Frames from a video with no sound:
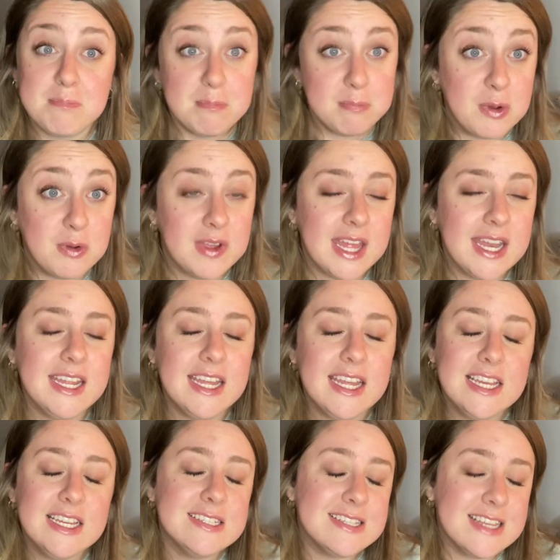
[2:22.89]
move it.
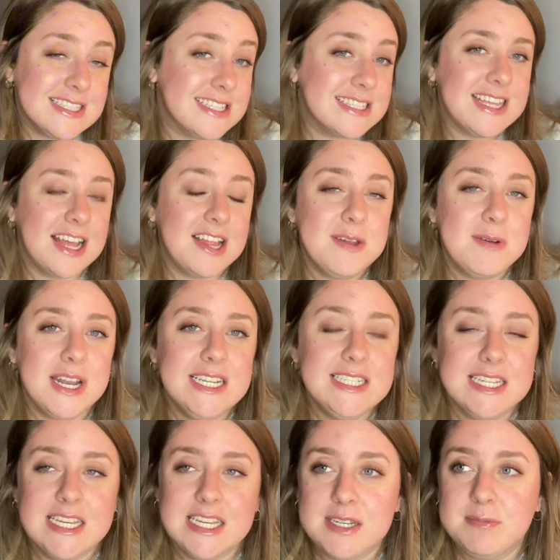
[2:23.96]
So that's exactly what I
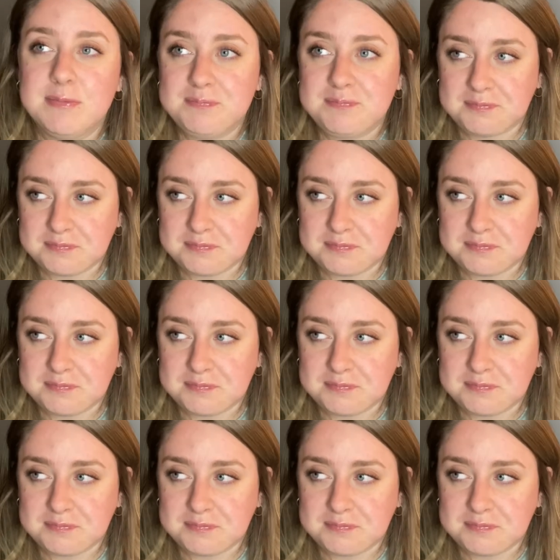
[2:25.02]
did.